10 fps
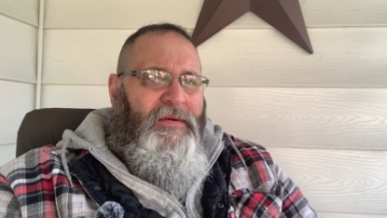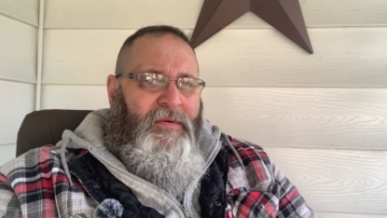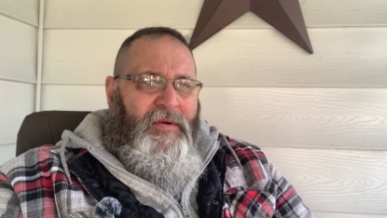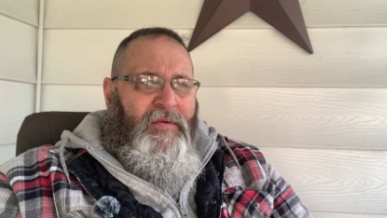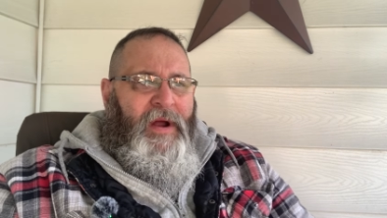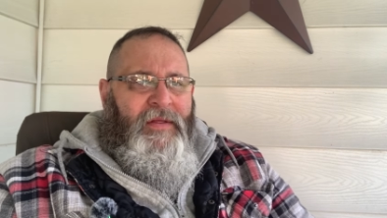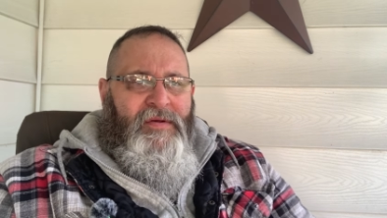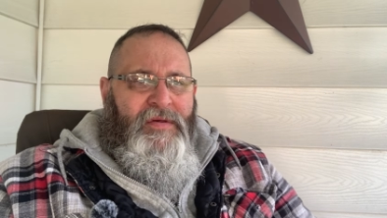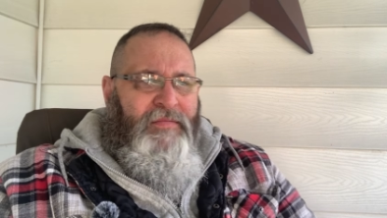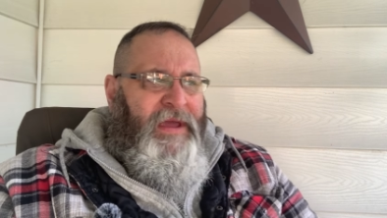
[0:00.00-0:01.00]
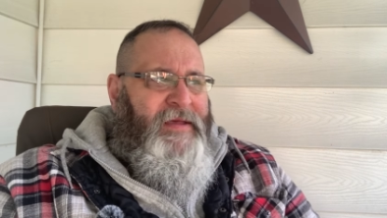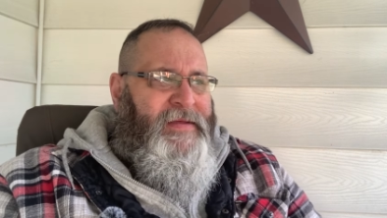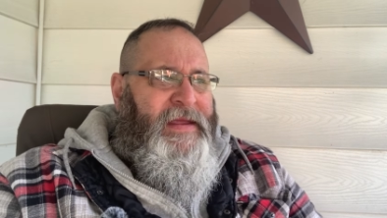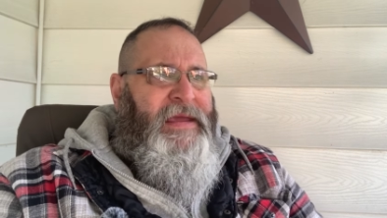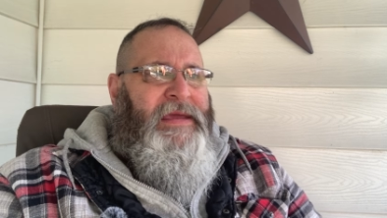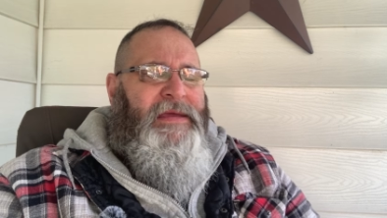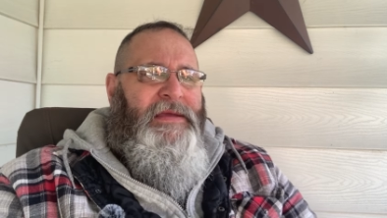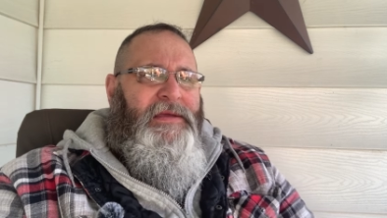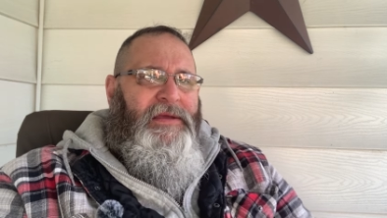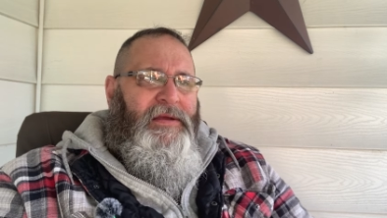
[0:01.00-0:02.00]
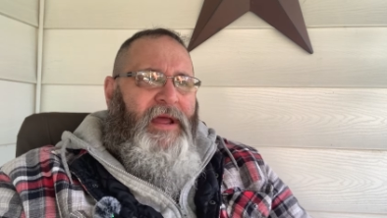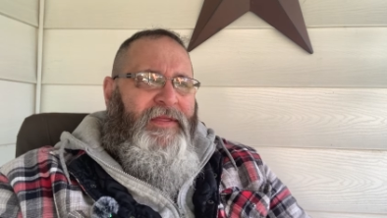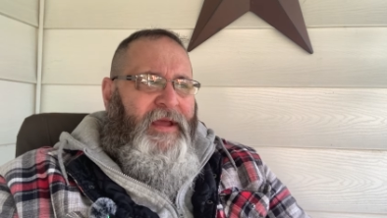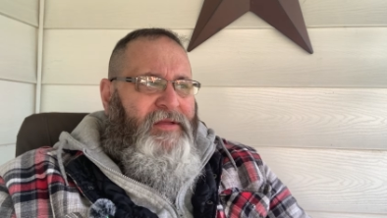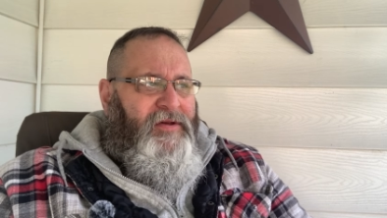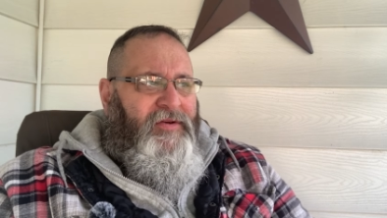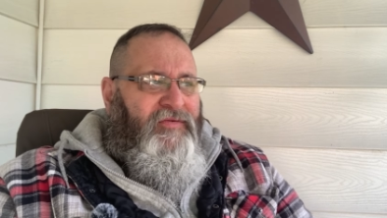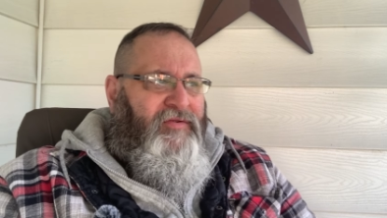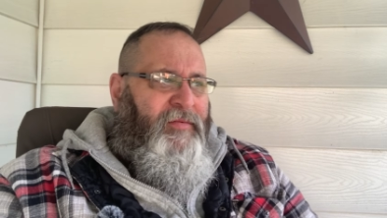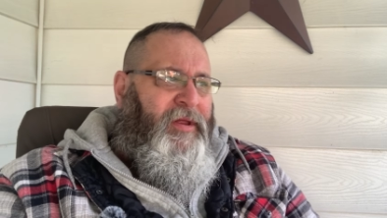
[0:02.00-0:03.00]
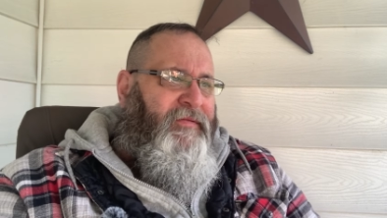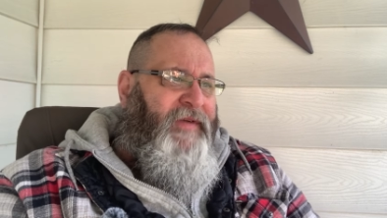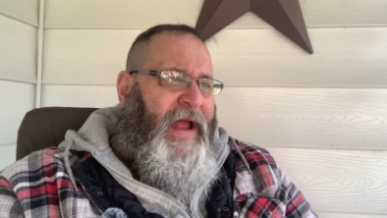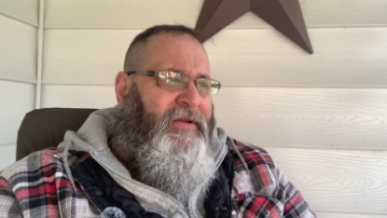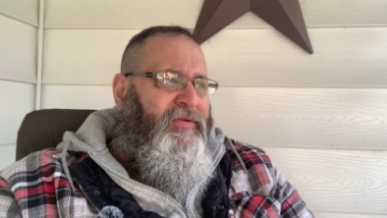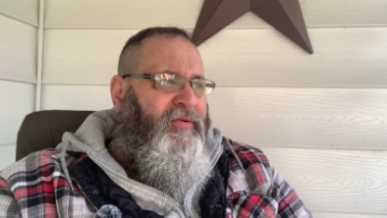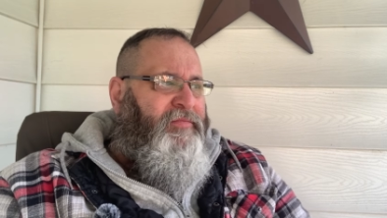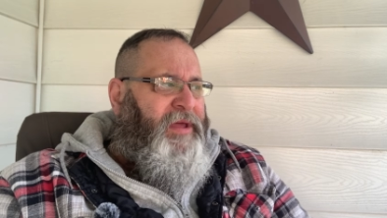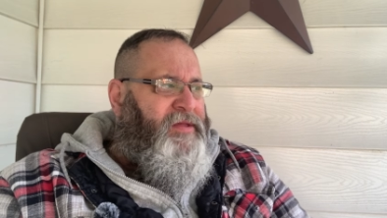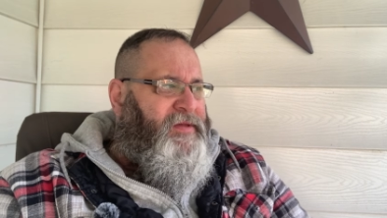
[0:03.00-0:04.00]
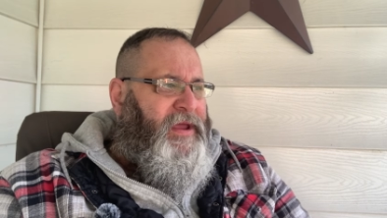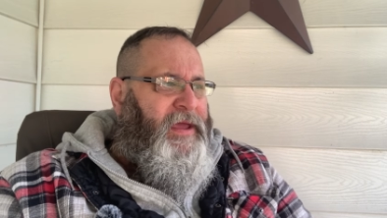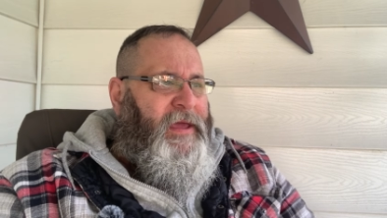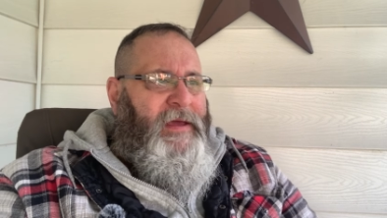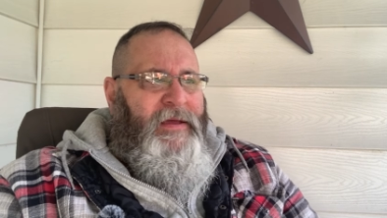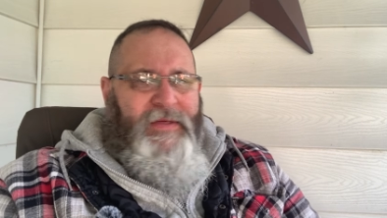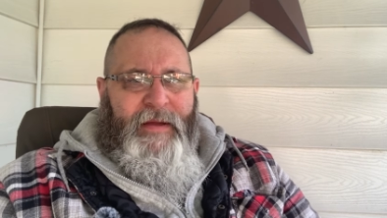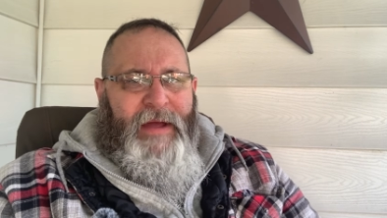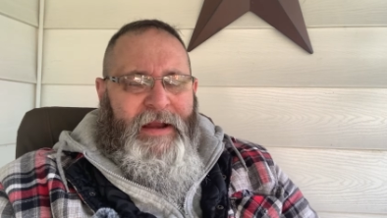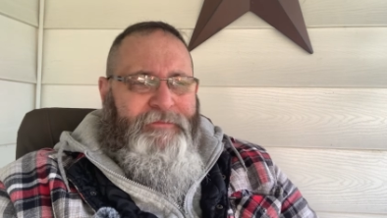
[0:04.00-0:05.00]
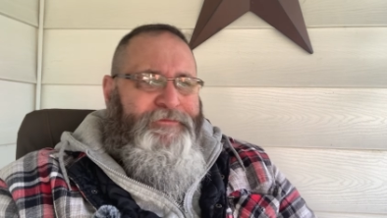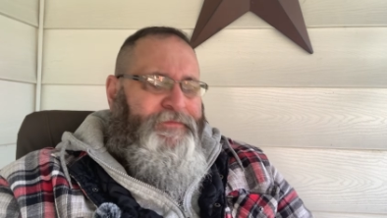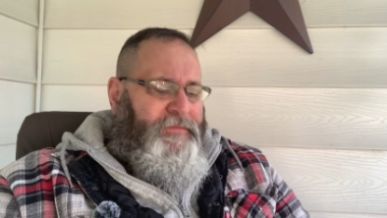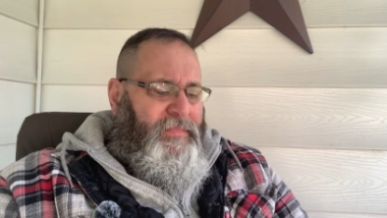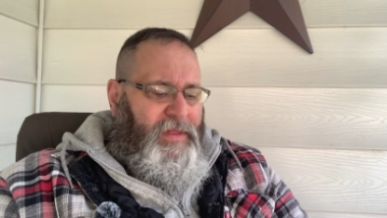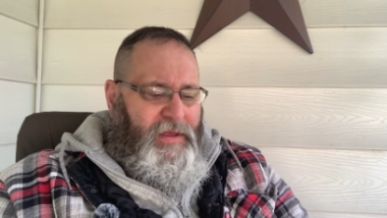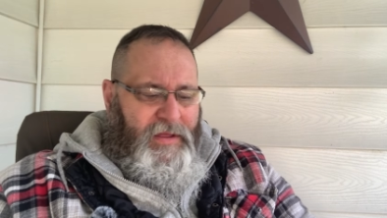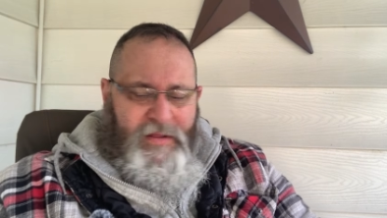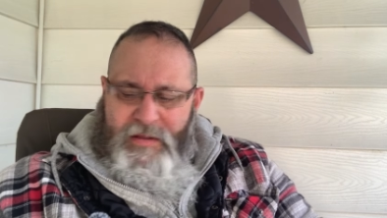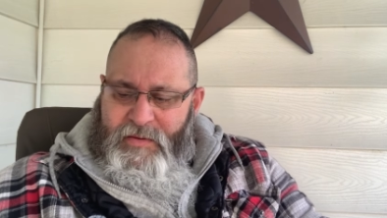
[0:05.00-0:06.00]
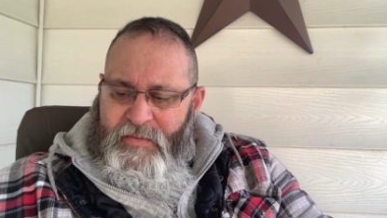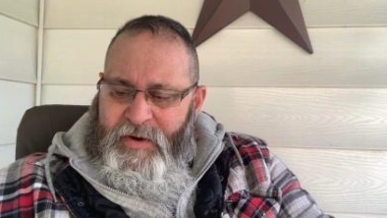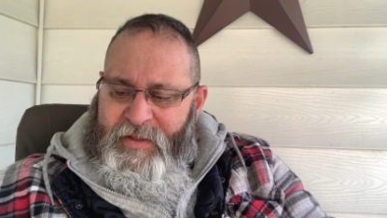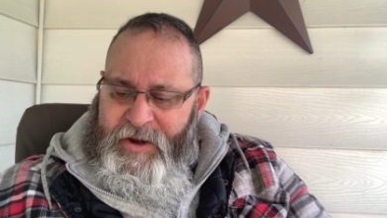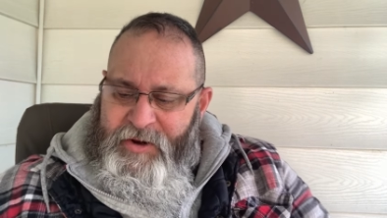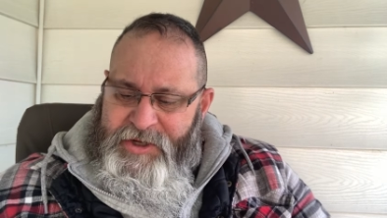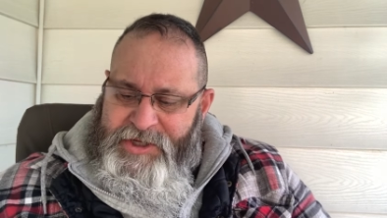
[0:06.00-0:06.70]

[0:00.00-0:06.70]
We wonder why there's obesity. I think it's a contributing factor to obesity. Think about it. What do they do to